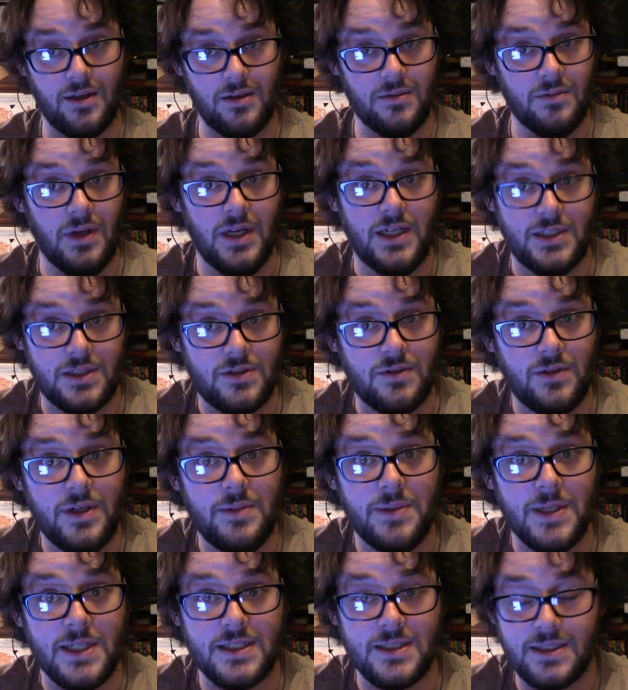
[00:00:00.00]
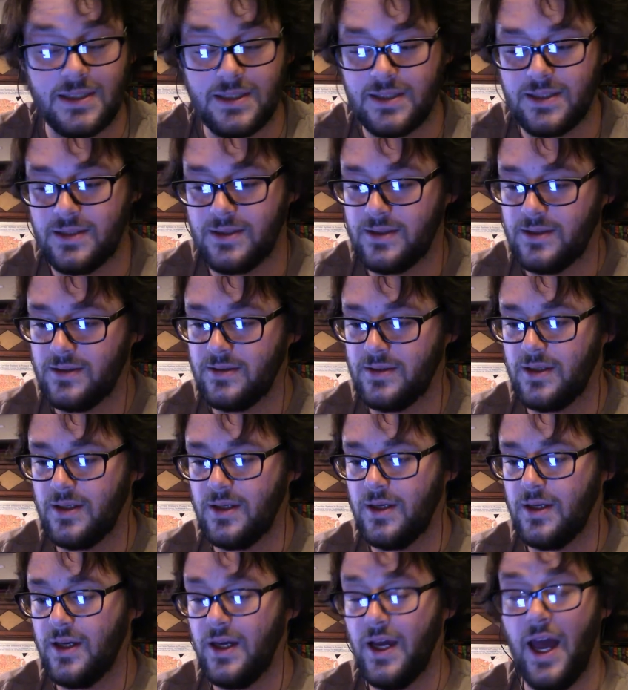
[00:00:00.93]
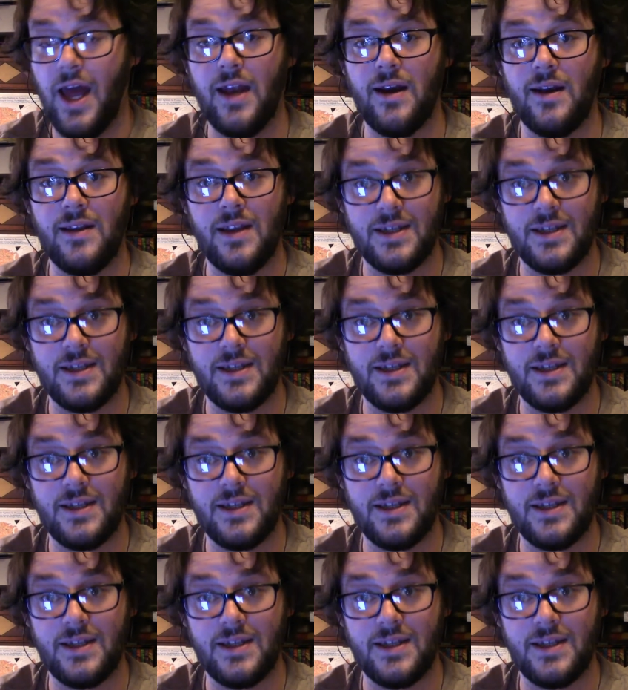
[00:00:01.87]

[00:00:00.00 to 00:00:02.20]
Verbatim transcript: extremists. And